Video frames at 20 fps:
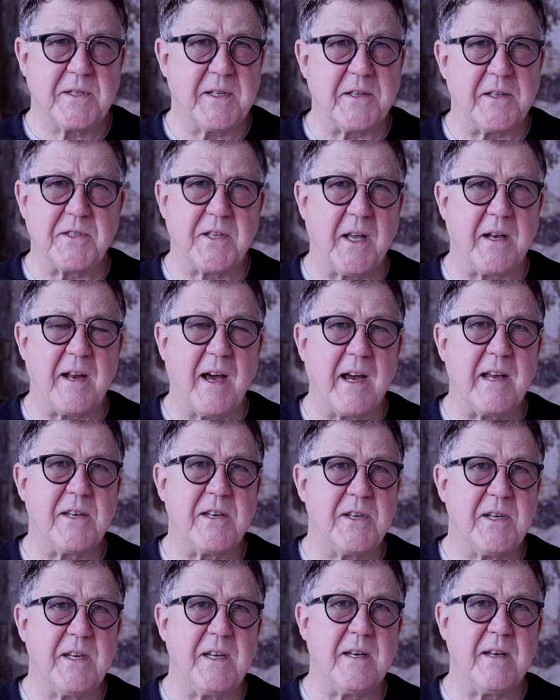since the
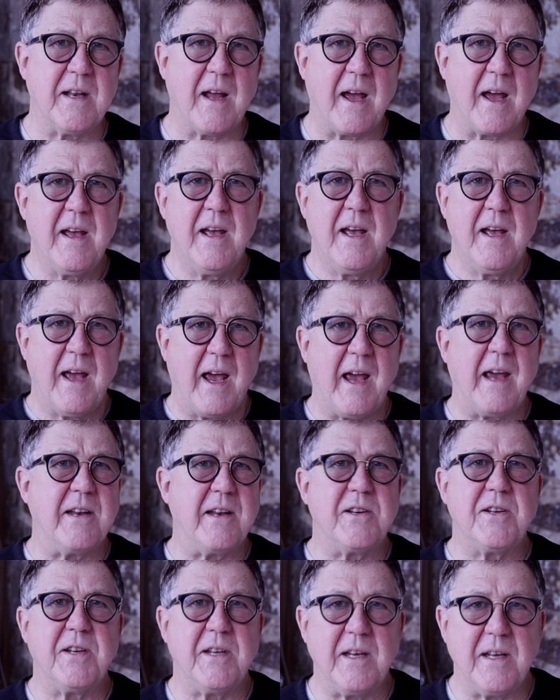
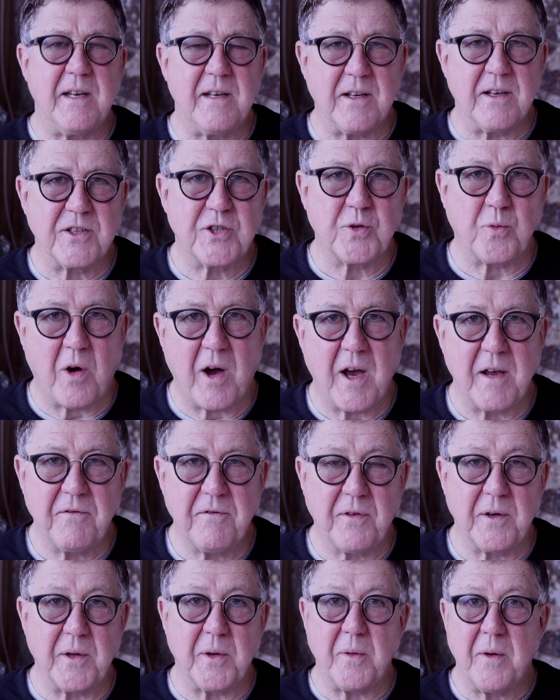1918 uh, swine
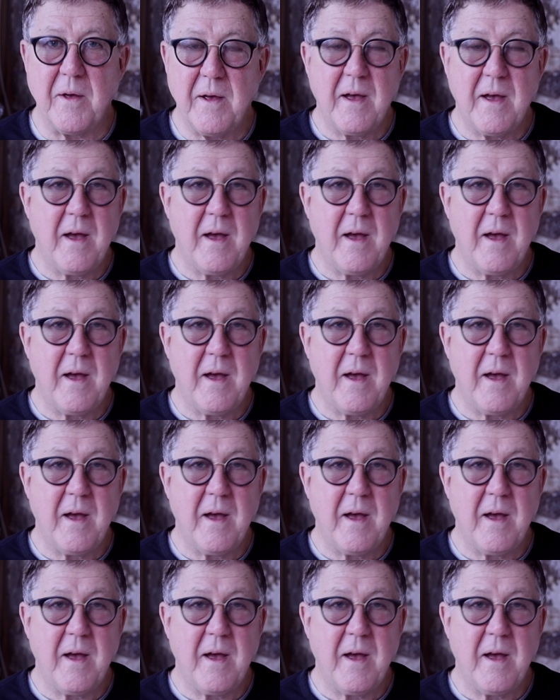flu.